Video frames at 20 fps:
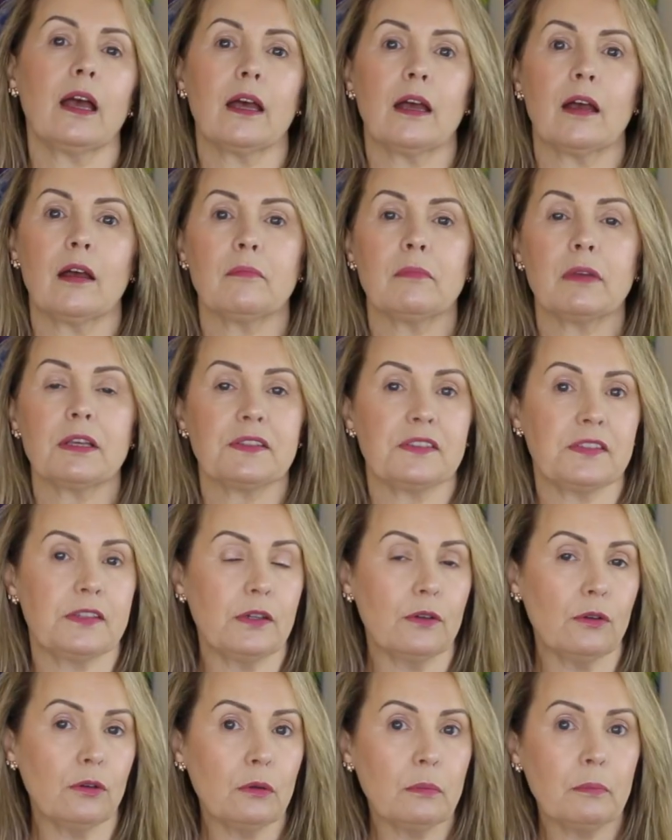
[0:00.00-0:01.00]
a
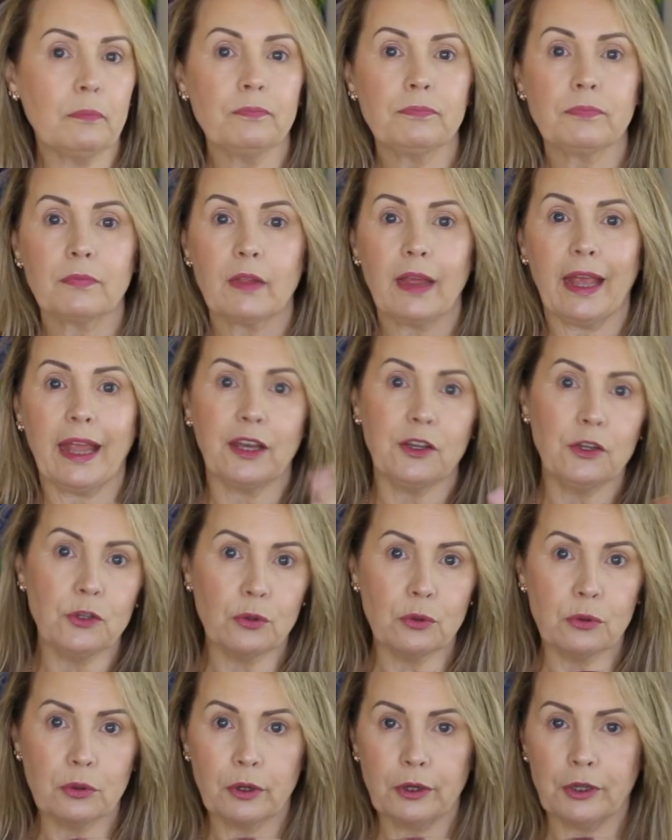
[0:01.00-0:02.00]
serum and
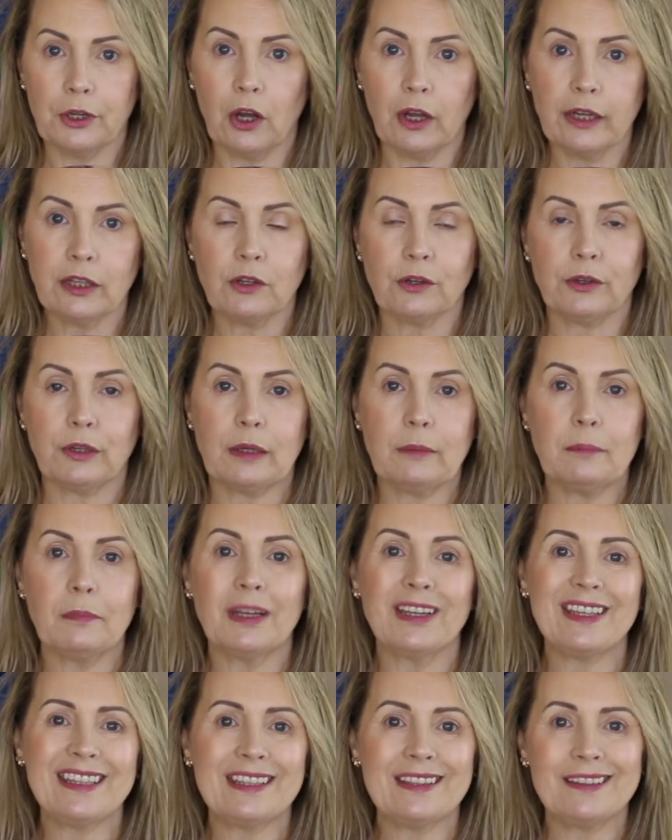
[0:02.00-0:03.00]
or a night
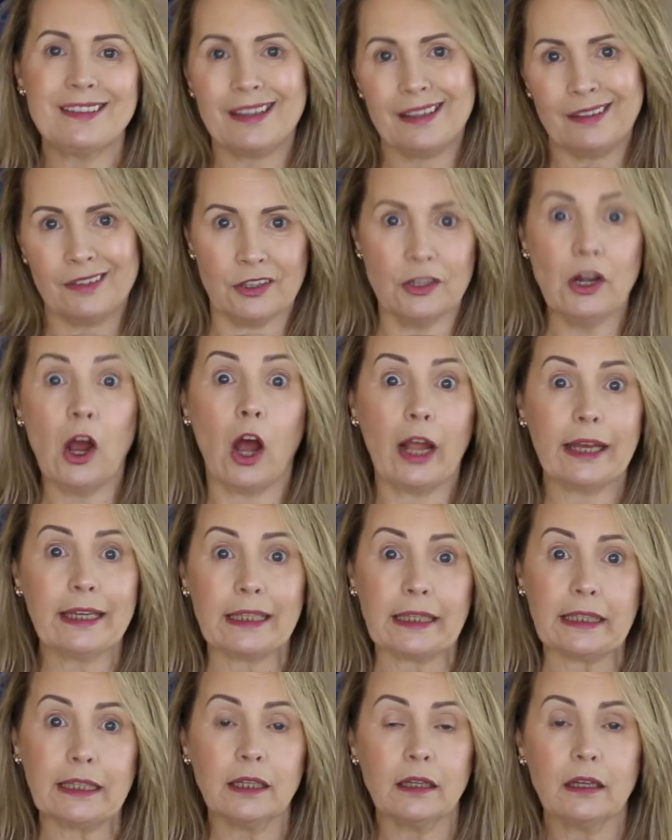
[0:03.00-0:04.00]
cream
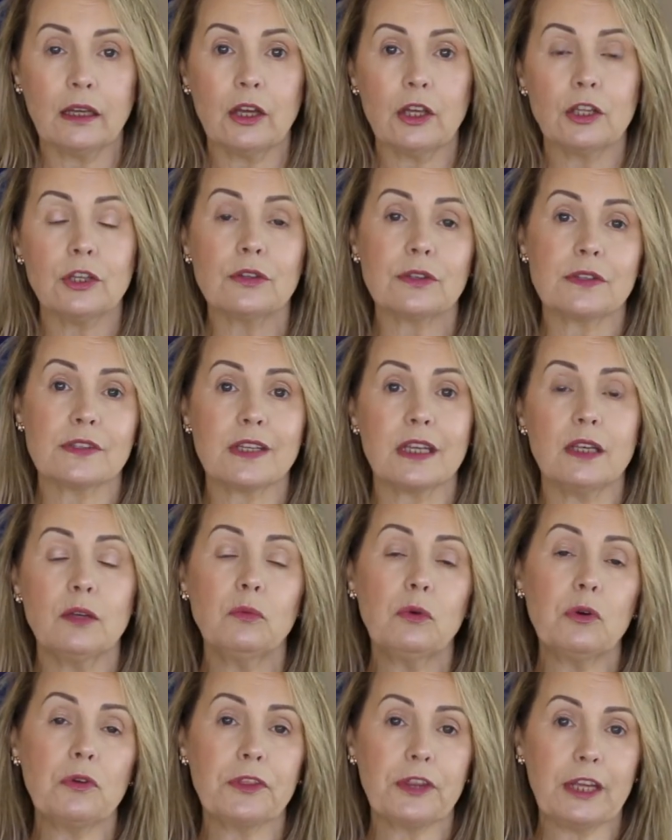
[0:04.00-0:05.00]
nightly. Your skin
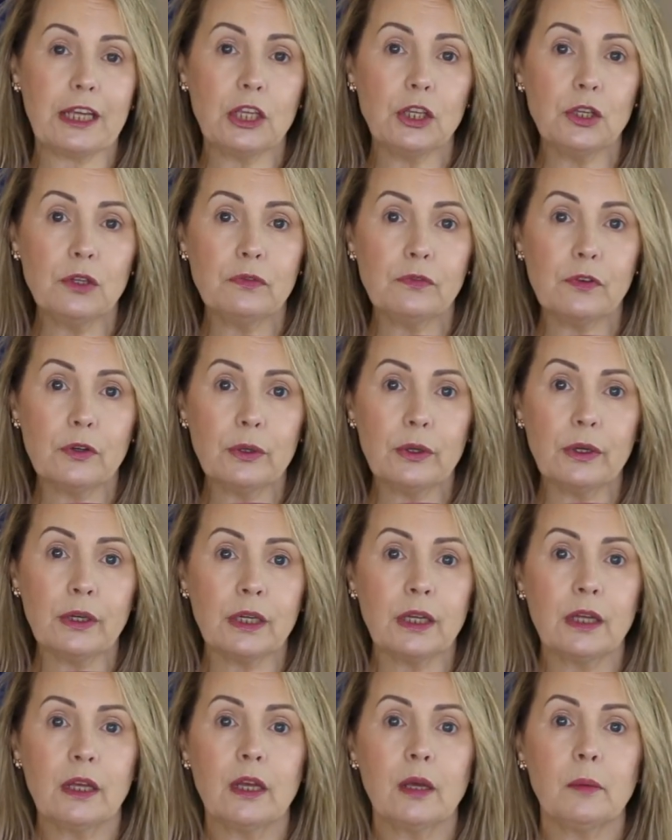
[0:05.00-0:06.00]
will thank you for
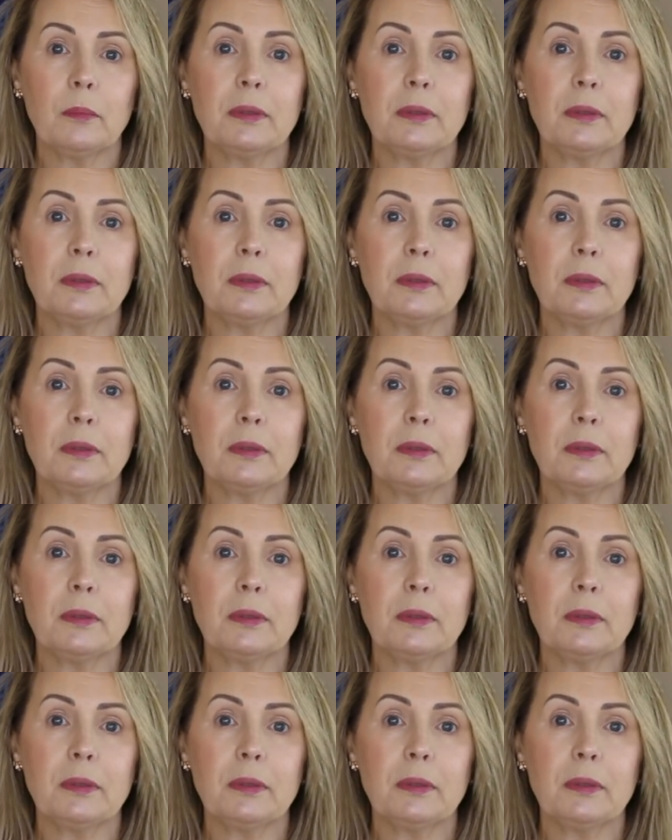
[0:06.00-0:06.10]
it,